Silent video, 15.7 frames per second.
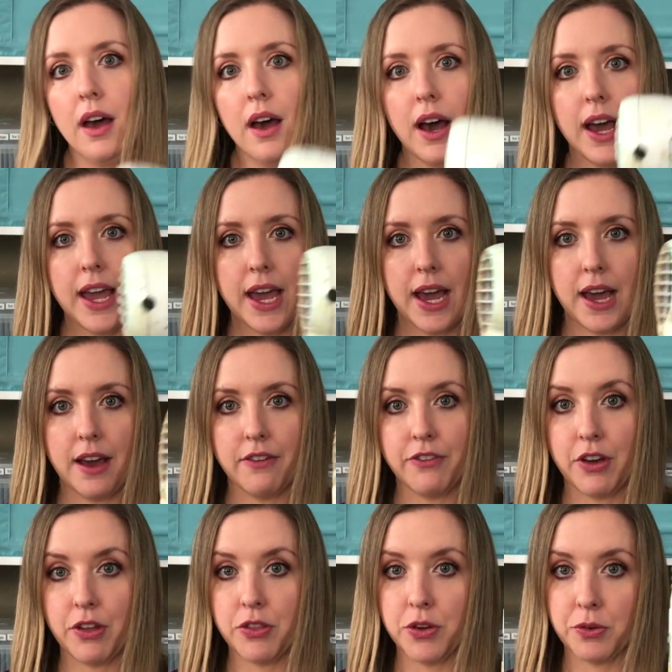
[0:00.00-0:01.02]
I have
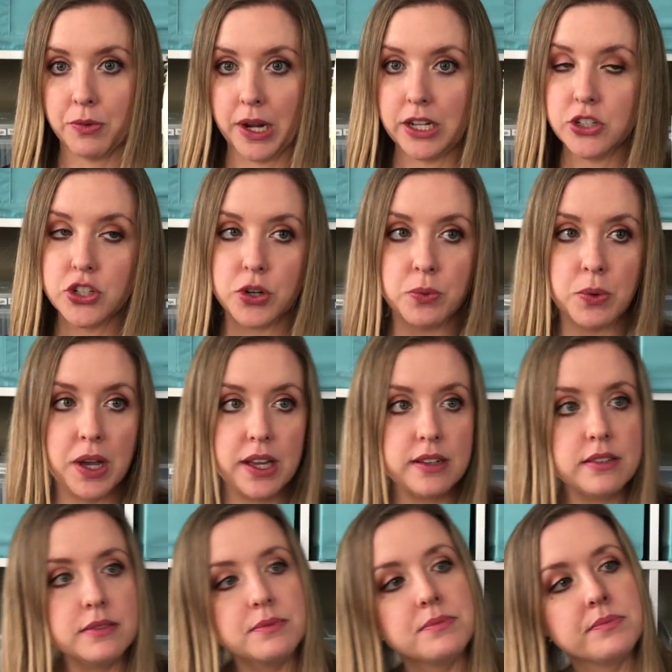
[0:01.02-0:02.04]
the Ranger one.
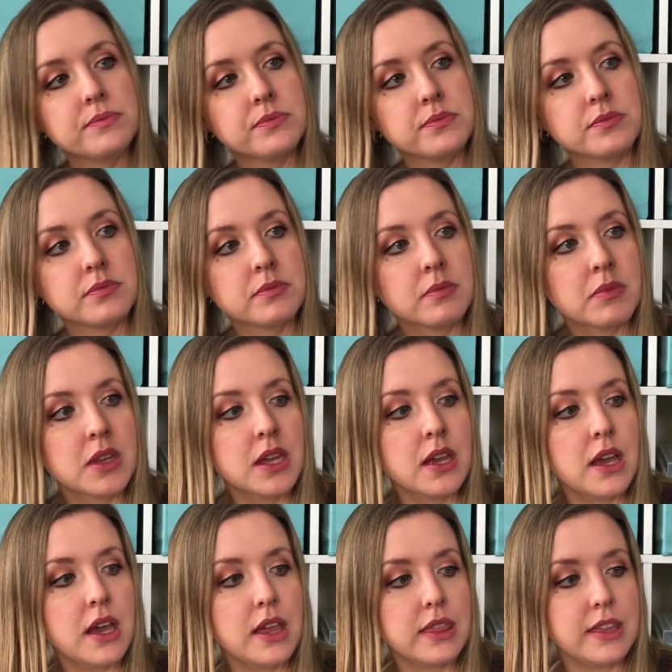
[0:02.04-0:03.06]

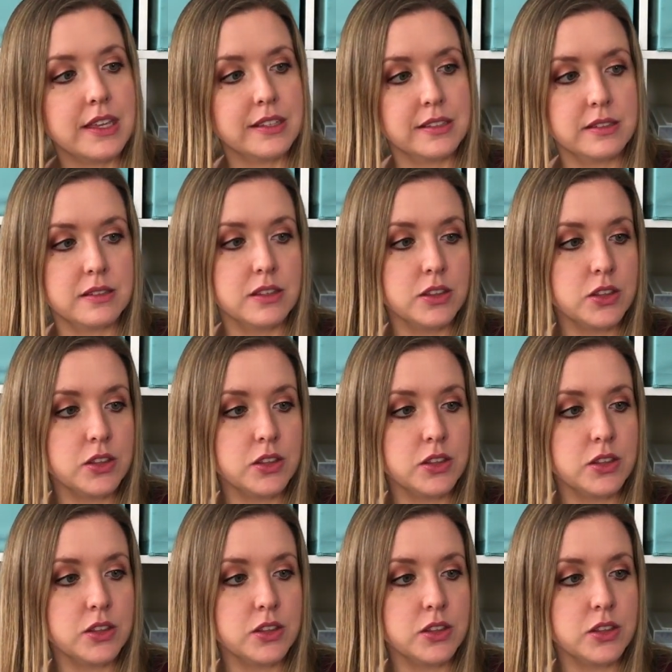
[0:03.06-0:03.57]
This